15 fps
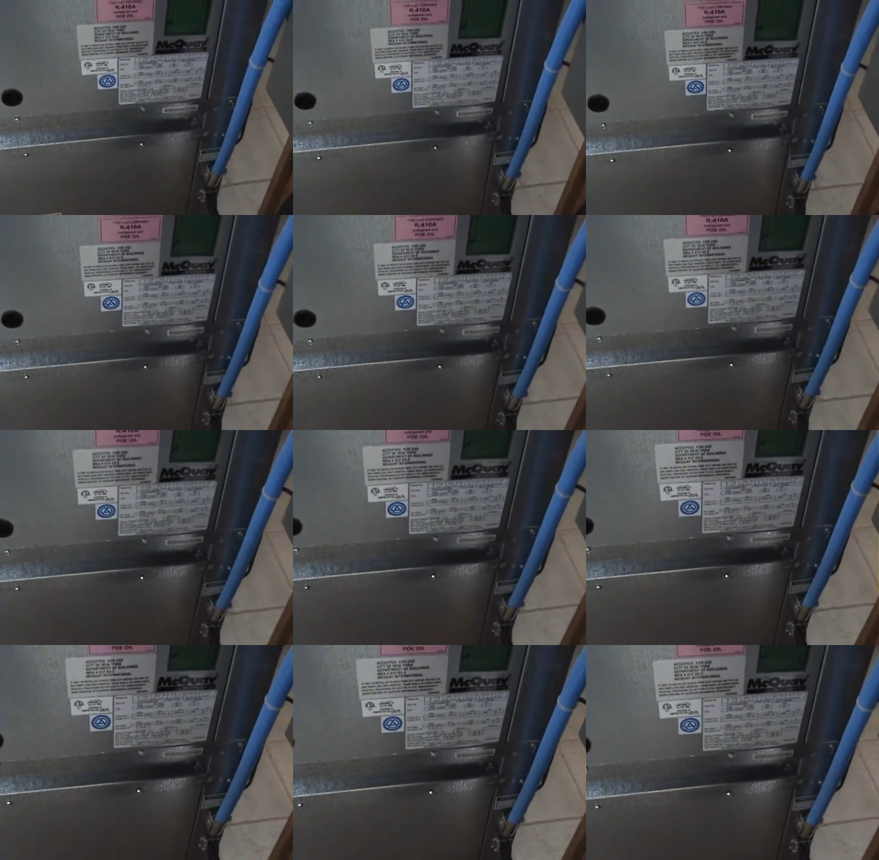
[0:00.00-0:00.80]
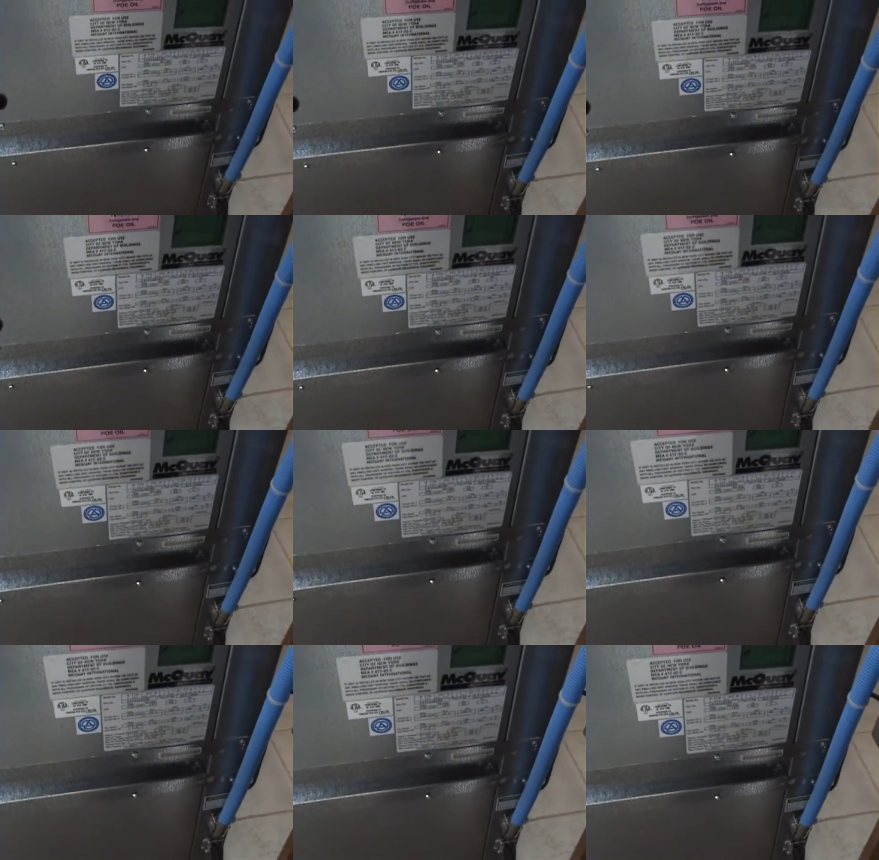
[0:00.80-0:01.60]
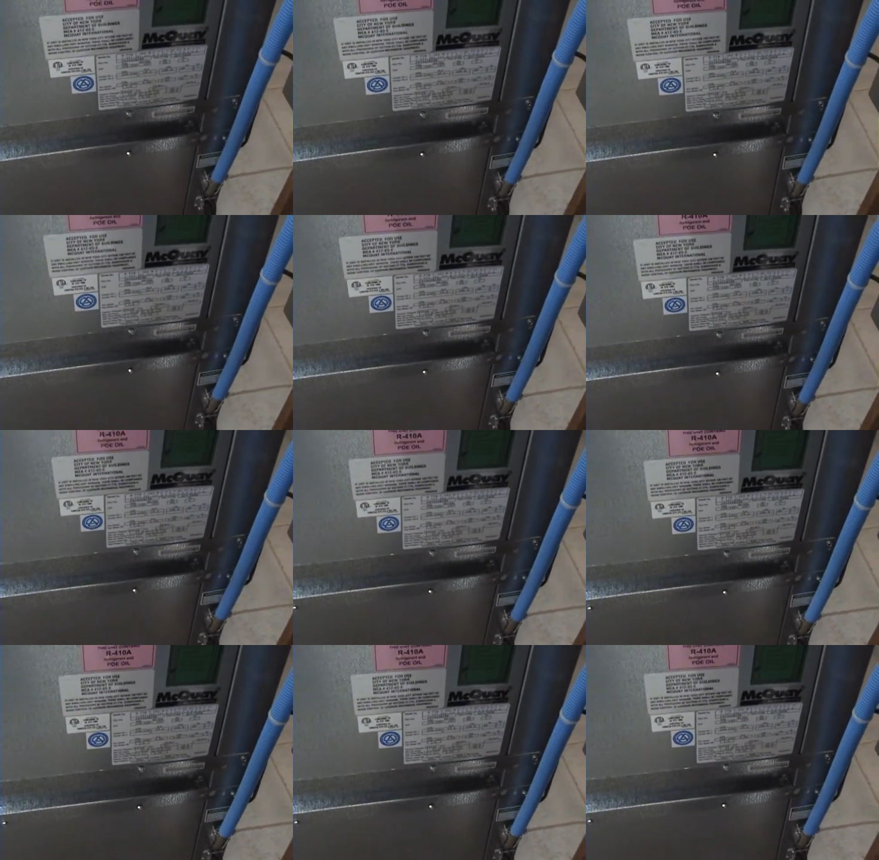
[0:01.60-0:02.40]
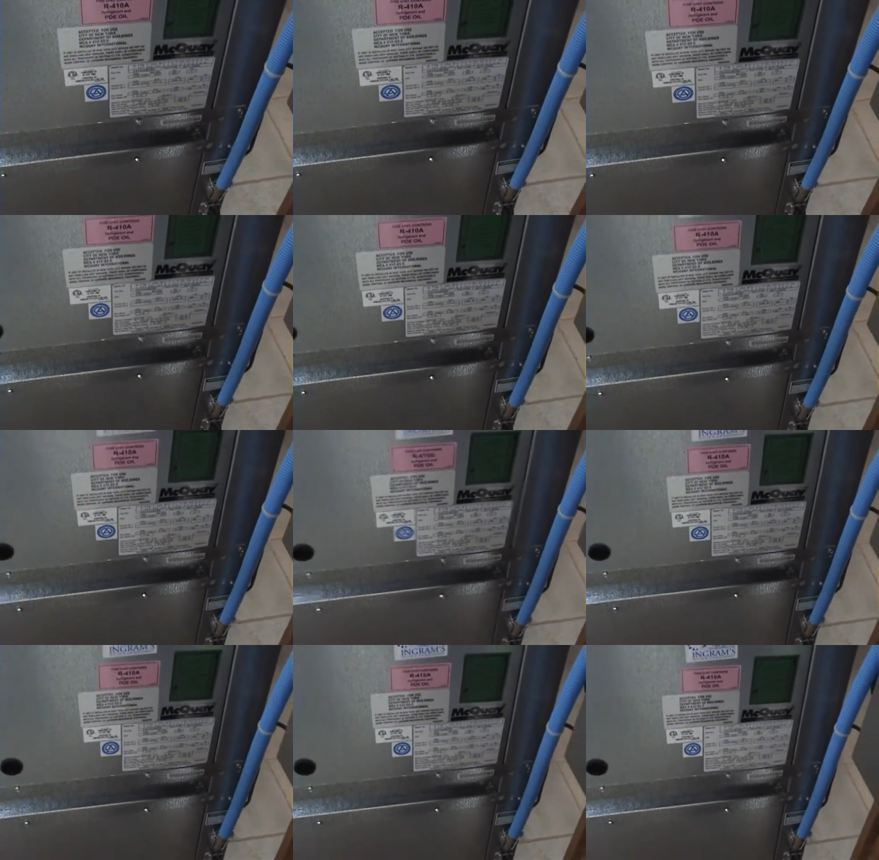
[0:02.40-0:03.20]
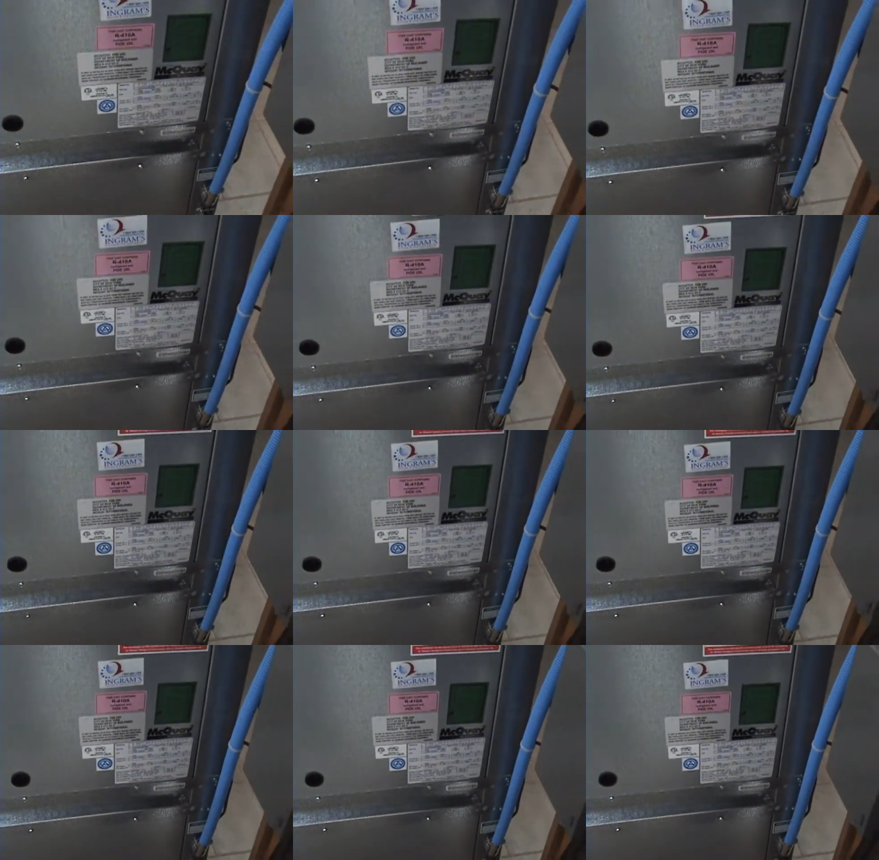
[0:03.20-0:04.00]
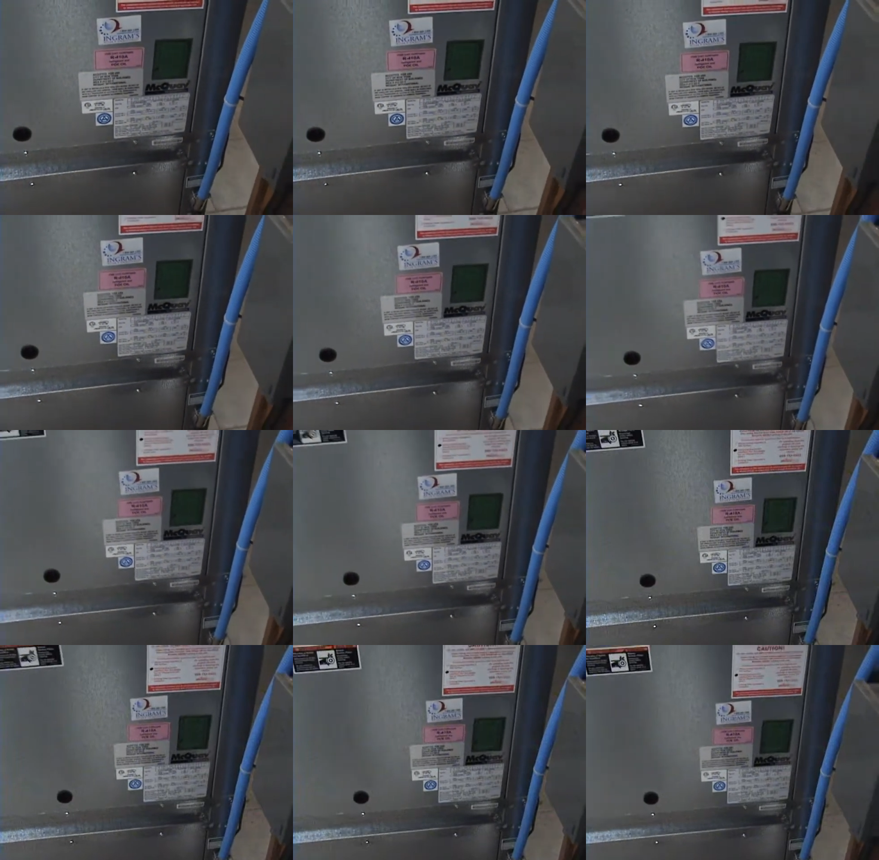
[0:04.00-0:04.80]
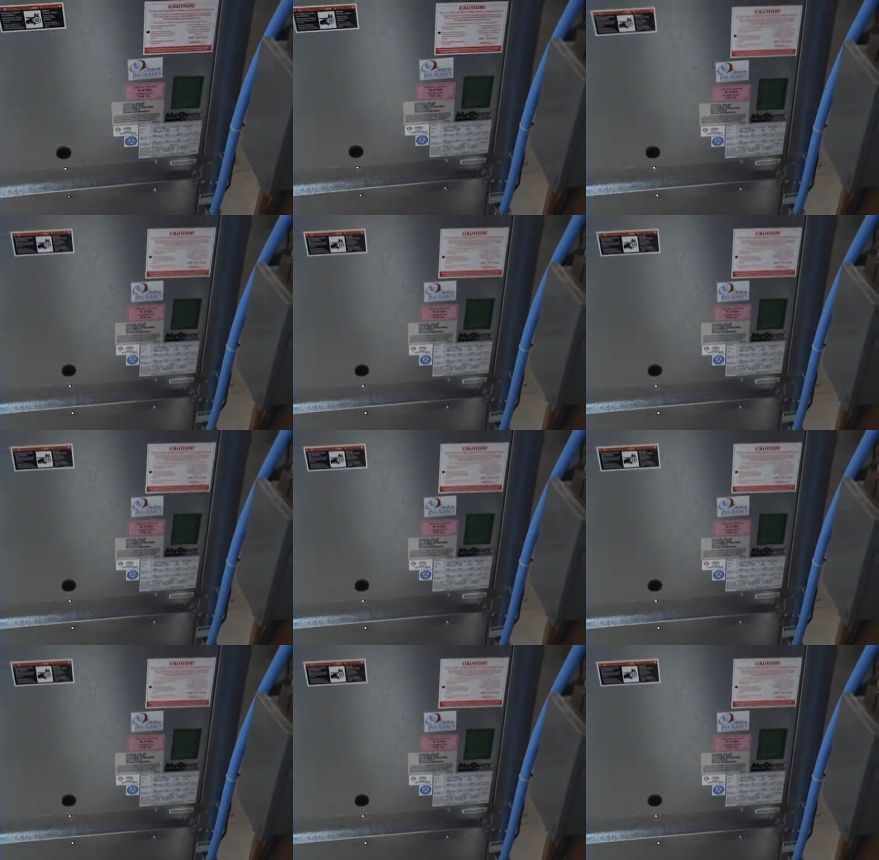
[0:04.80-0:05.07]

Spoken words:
No face is visible, so there are no lips to read.